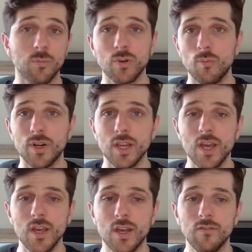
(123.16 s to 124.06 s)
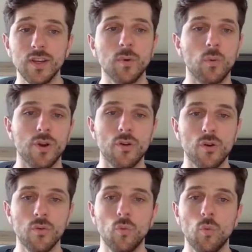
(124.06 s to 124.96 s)
property, Figma won't
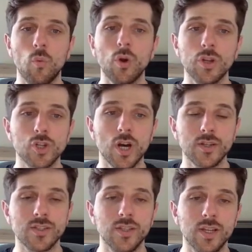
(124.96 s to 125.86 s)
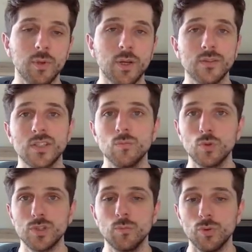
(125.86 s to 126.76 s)
know what you're trying to select because there's
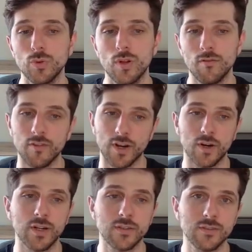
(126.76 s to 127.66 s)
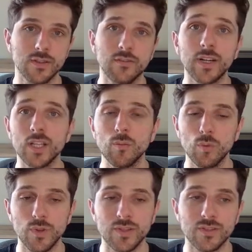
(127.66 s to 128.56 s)
multiple variants available
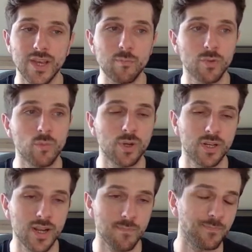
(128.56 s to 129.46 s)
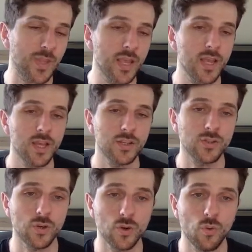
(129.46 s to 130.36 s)
with the same property name.
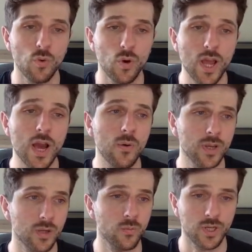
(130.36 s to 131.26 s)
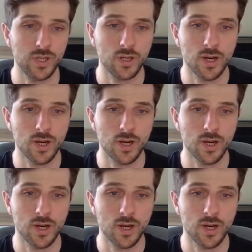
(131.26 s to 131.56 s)
So how can we